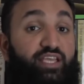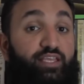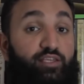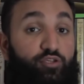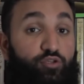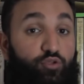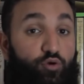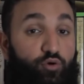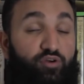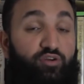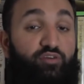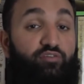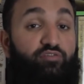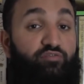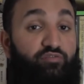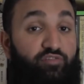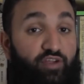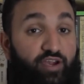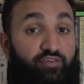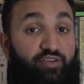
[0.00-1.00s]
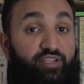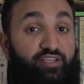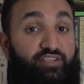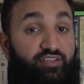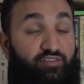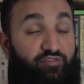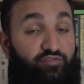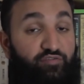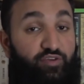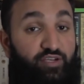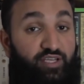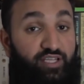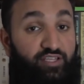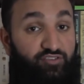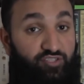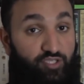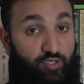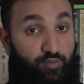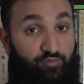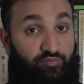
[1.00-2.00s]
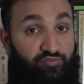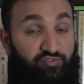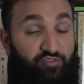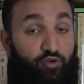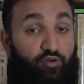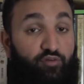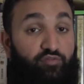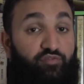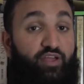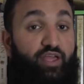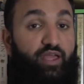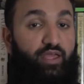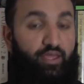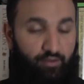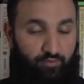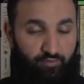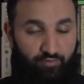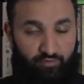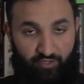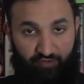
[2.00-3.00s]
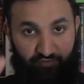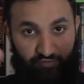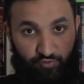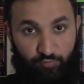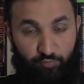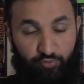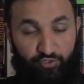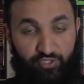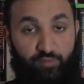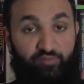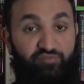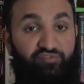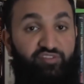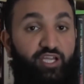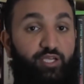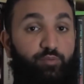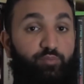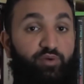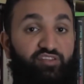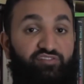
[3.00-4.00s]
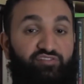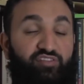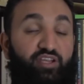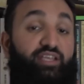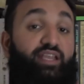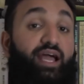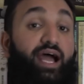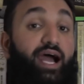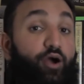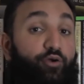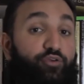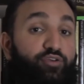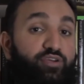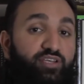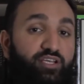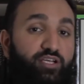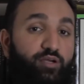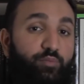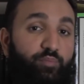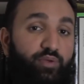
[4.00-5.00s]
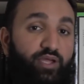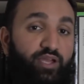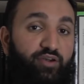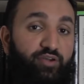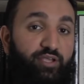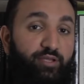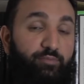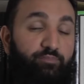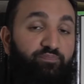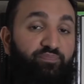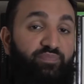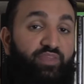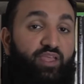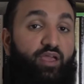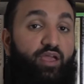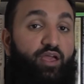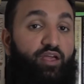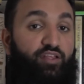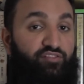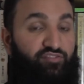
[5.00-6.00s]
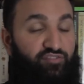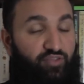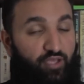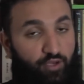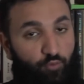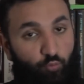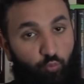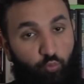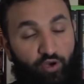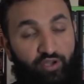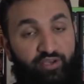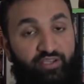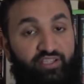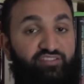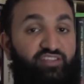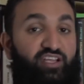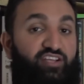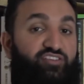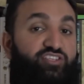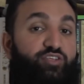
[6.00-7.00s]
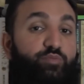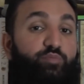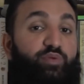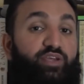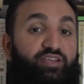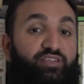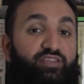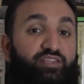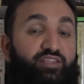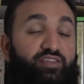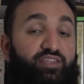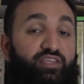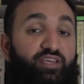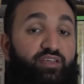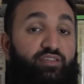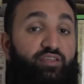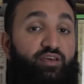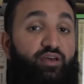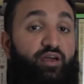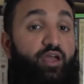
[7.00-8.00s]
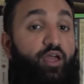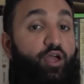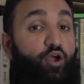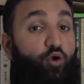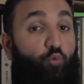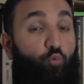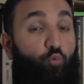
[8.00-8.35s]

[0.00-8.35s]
They look very different in terms of, if you put them side by side, how are you going to compare it? One is actually bigger than the other.